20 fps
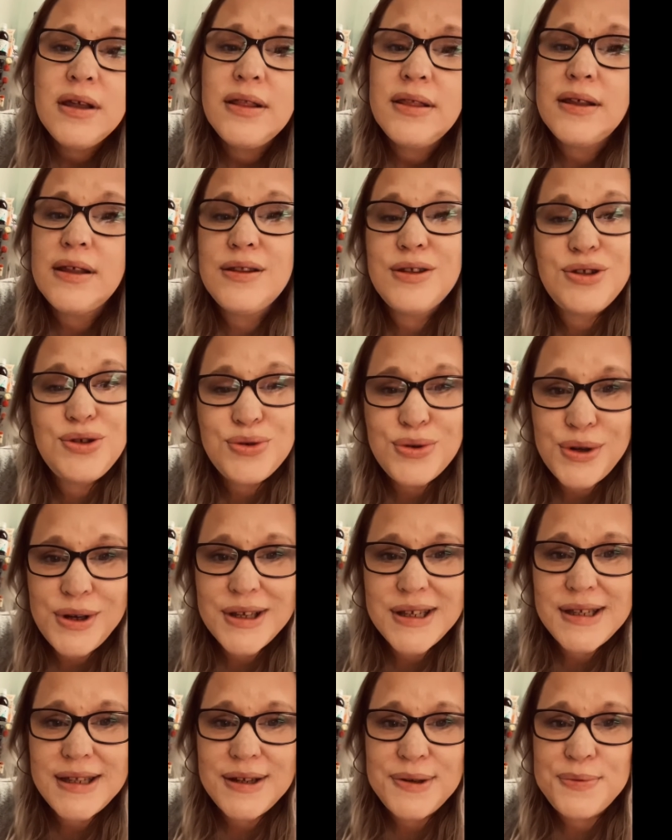that the
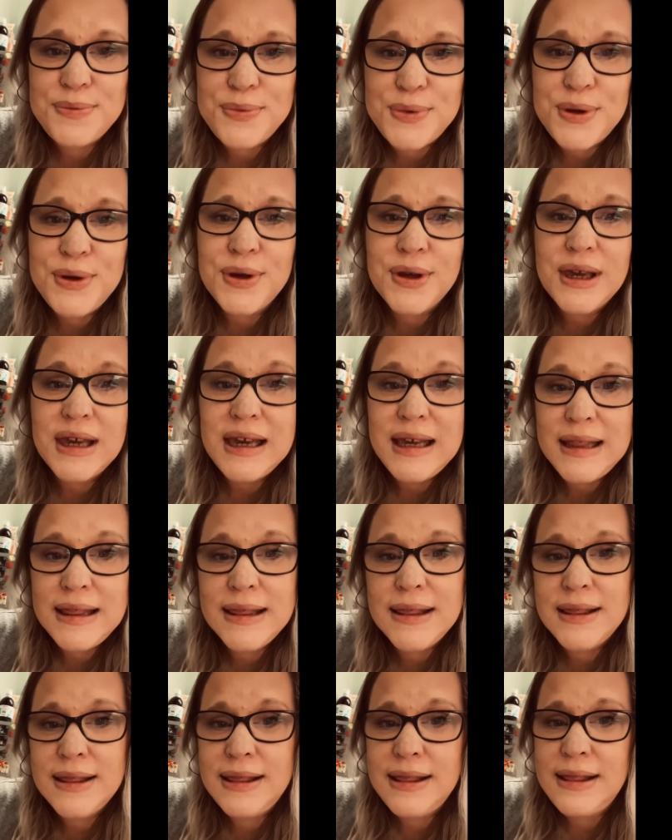toilets didn't work
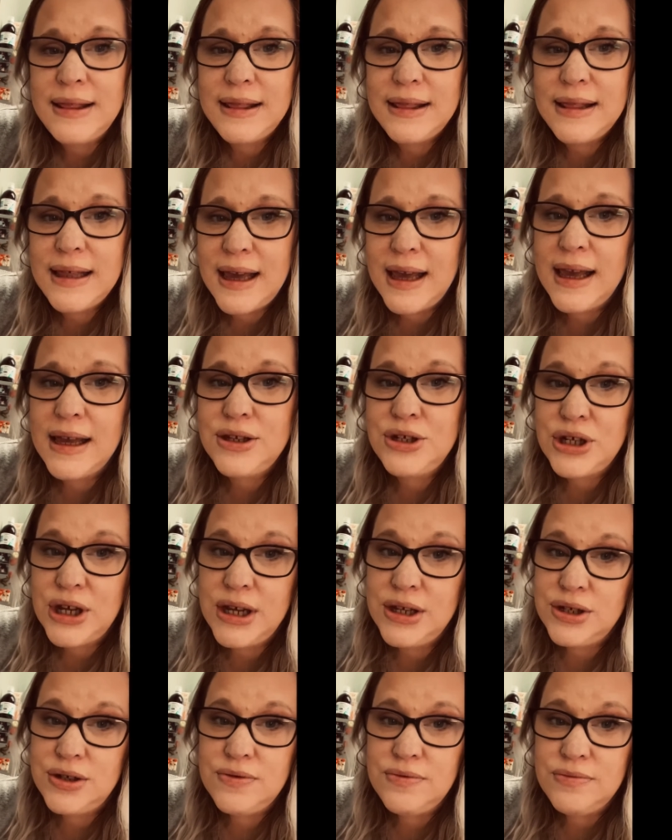in their
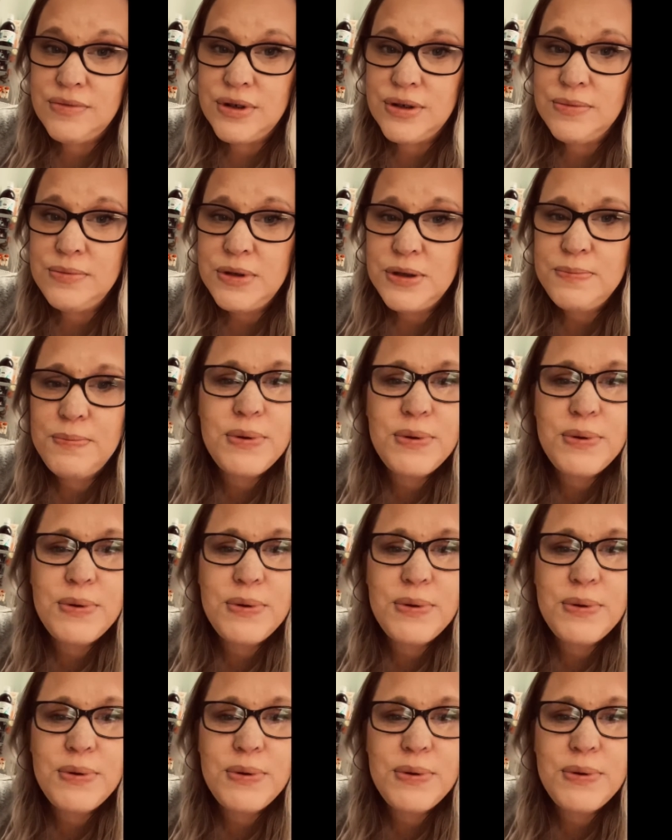changing rooms,